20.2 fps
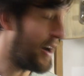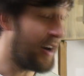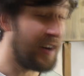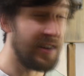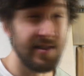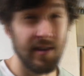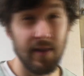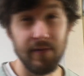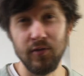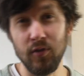
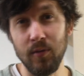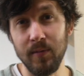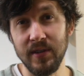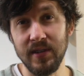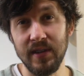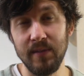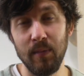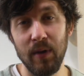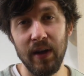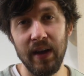So I've dropped this
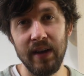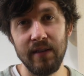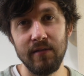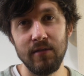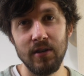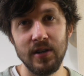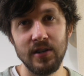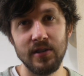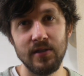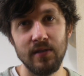in my
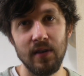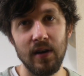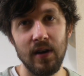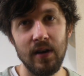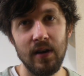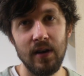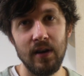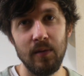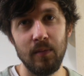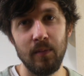Headrush
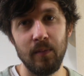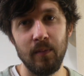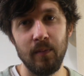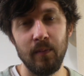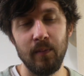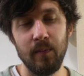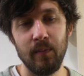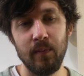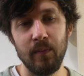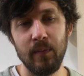
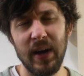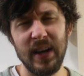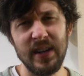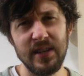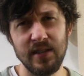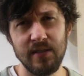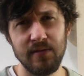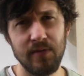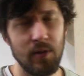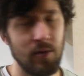
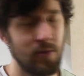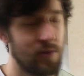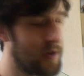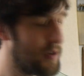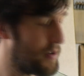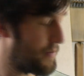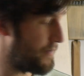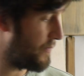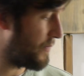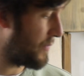patches
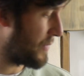folder